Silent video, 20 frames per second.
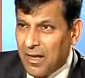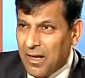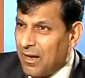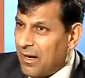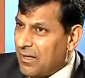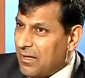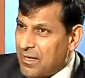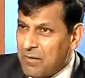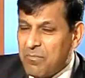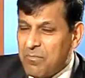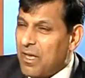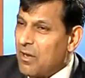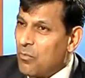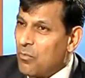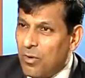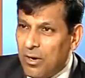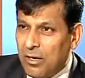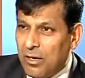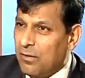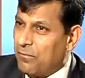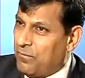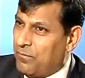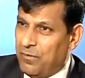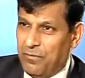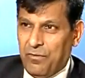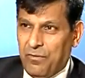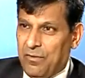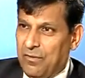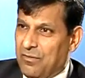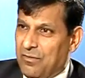it can make a world of
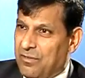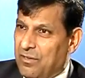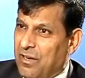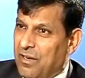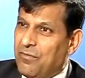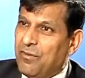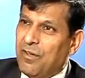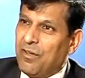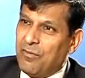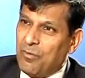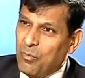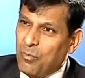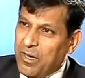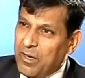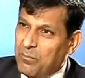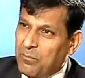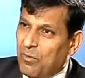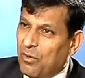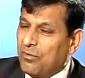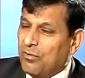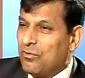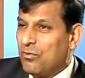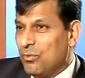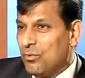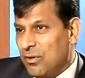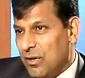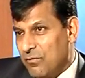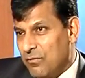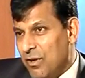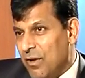difference if you have a weak
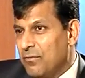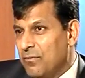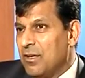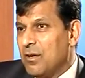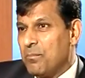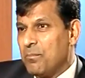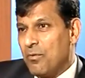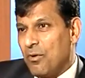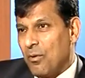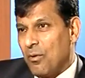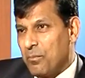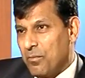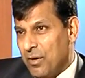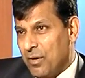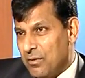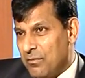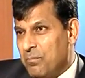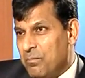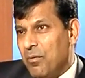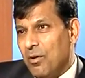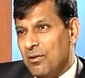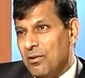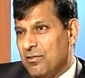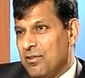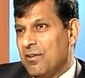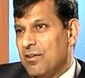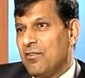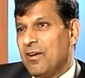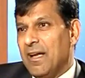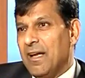monsoon, if you have the appropriate
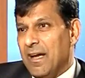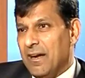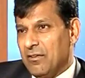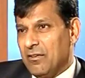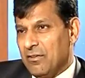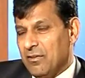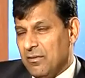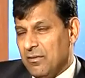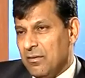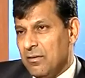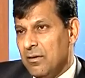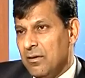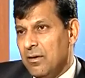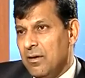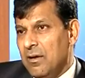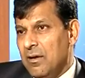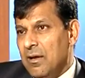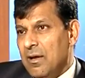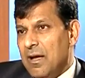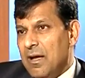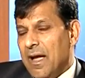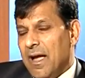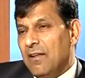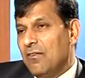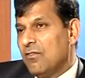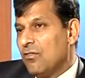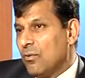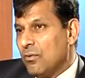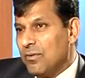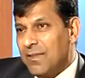policy reaction. And
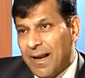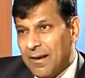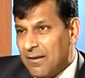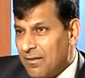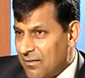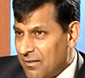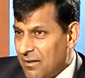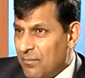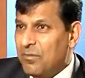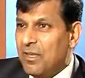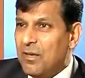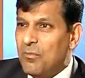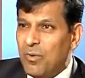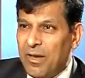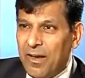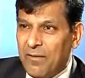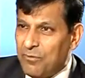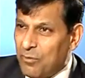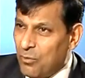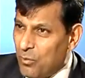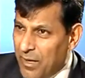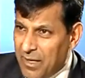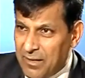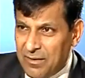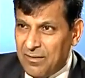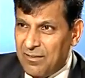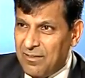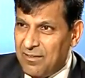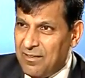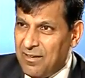so that is something we have to wait
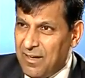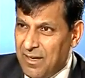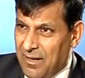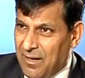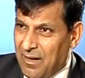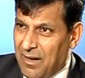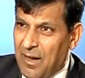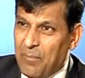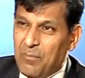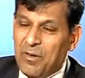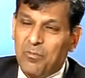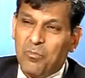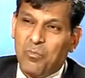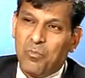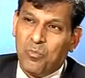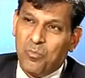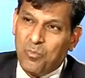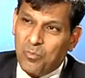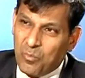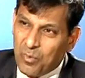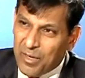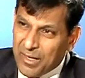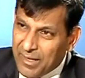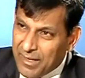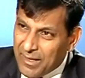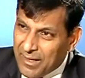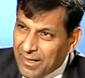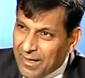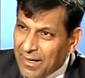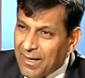and see. I mean,
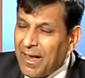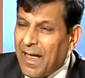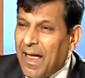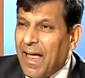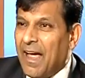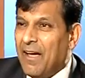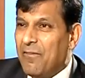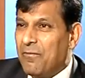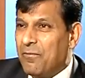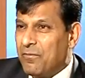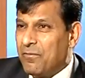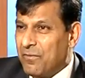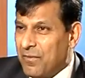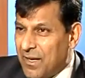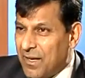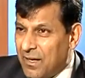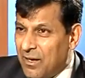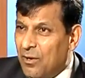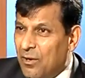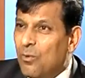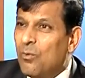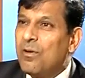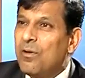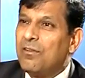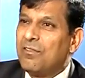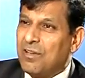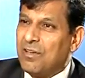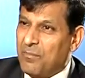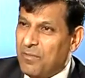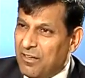we have included
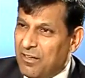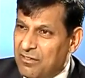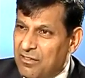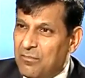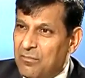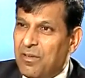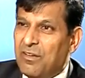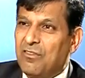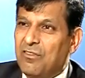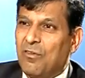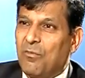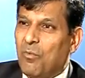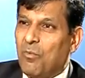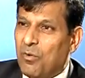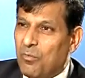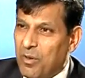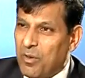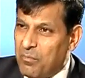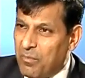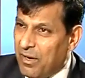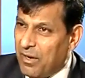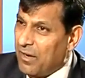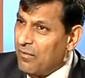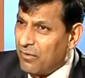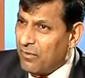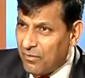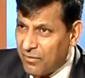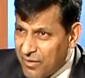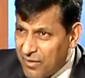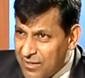some estimates of what we believe
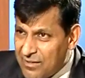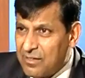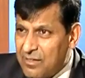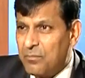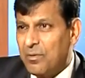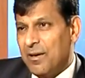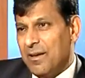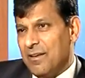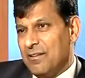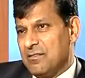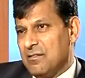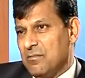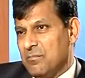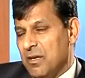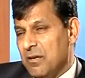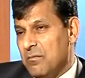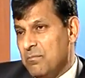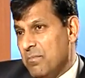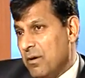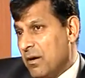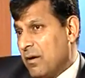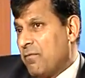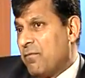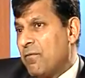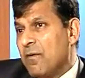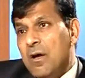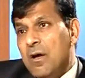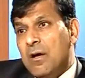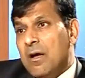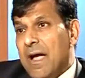a reasonable estimate. But if
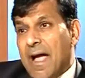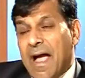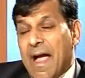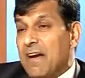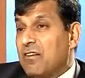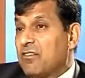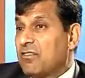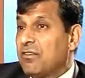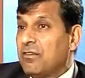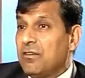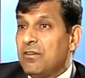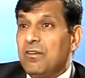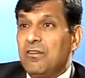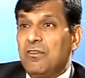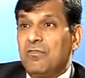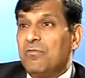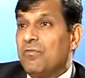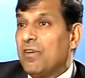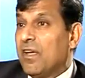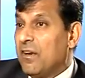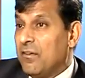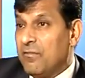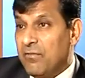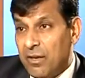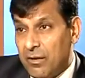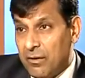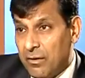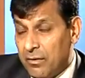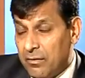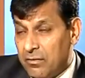action is very
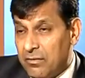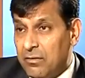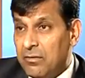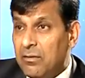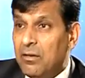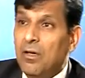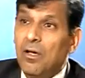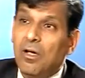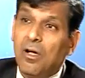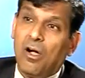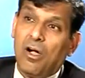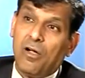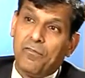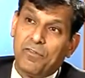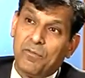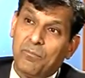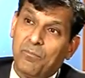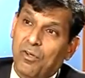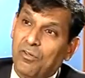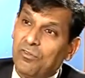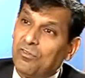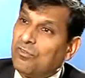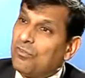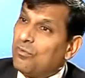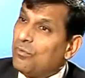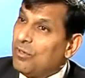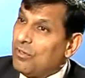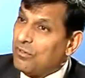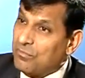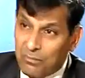vigorous, or if the
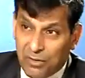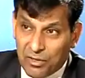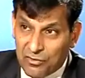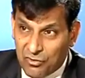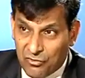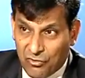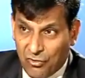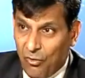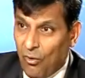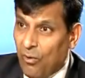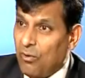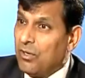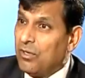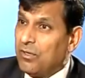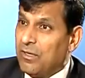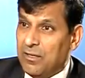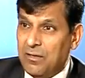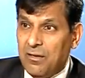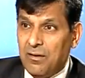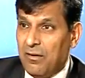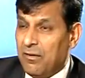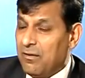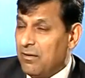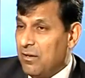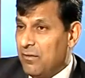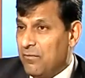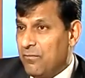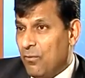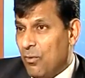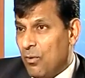monsoon is much stronger than
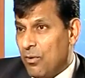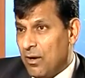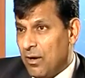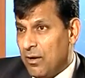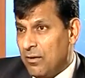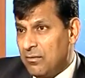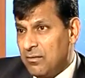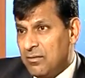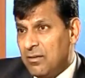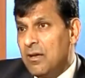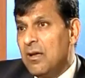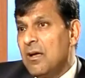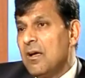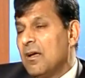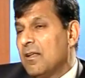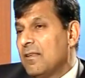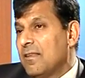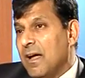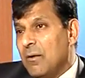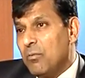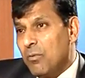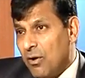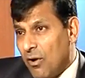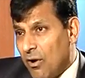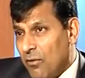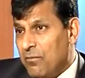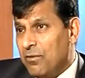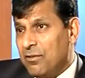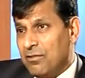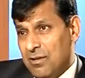currently forecast, that will
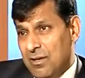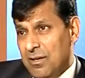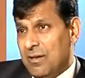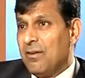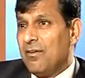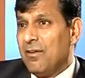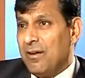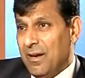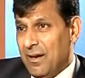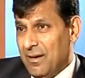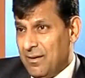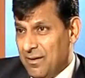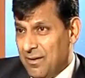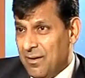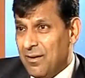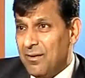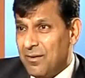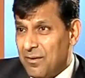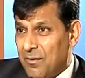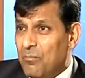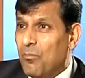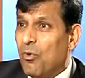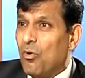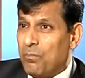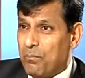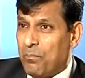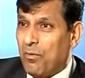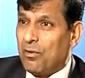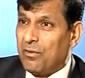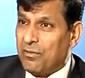obviously create more
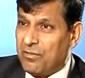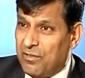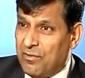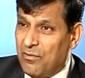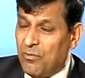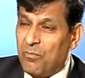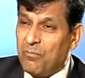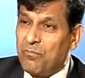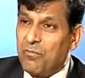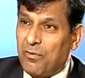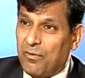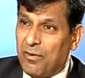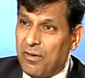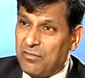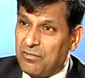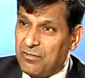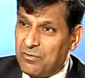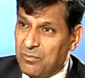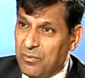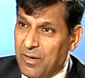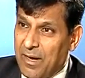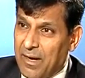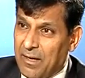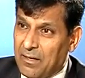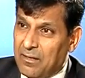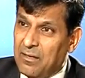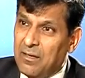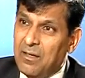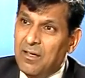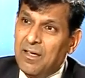policy room for us to
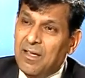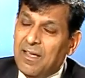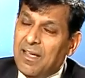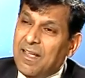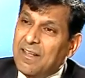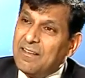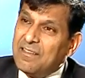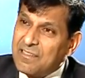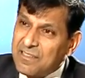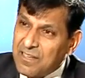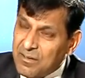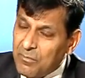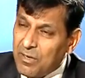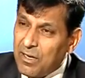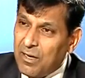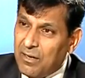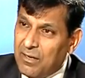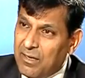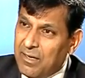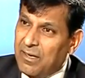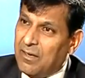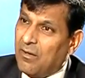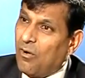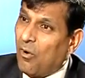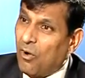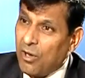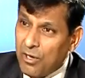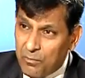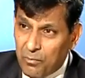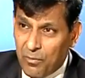act. And similarly,
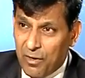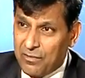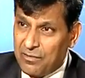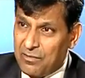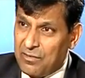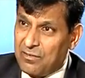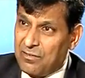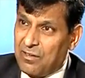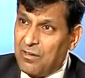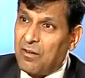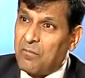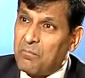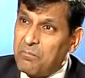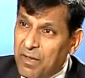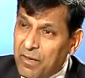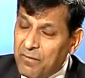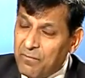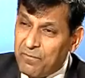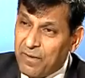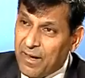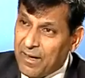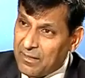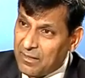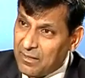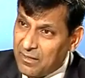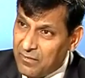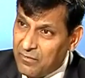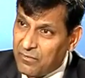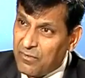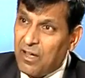oil prices are a big factor.
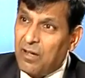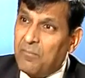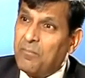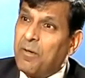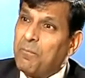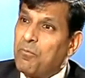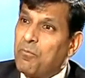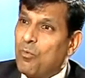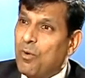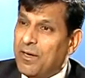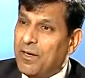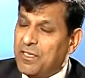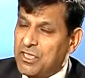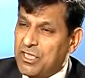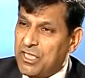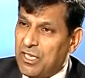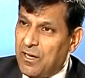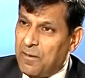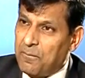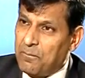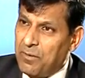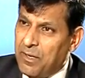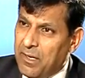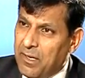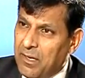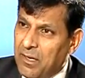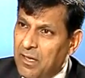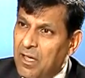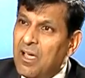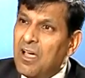They've come up quite
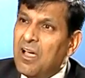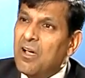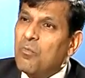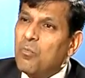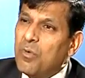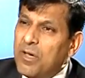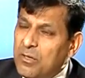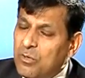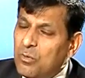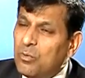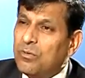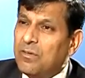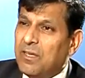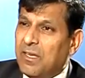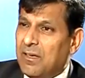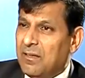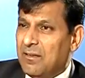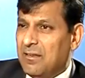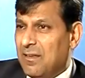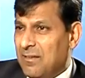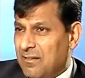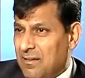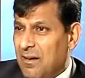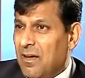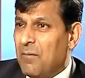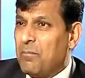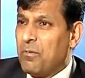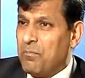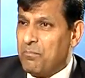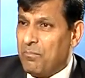sharply. We do think there's an
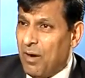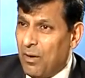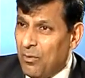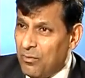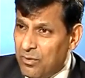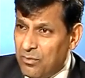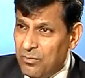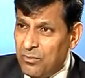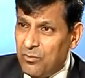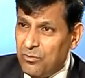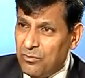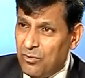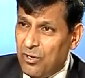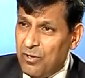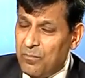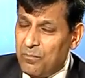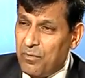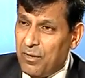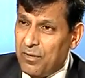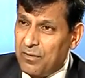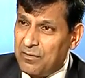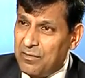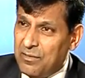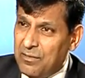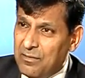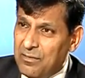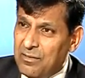upper bound on those oil prices.